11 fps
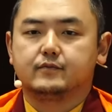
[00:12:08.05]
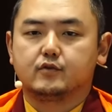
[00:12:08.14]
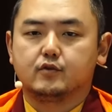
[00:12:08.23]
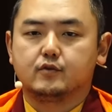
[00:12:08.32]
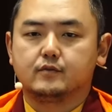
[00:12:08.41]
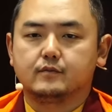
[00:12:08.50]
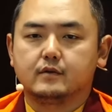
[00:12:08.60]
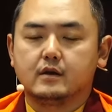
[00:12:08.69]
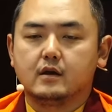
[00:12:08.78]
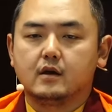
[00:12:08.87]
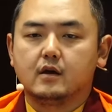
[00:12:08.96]
You know,
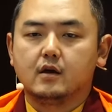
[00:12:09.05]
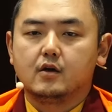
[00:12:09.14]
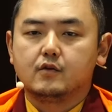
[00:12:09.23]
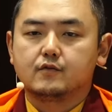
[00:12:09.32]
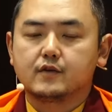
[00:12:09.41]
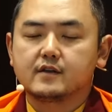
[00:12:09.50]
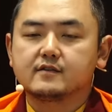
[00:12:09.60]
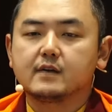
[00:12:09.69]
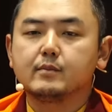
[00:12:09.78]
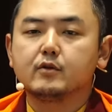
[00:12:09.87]
for example,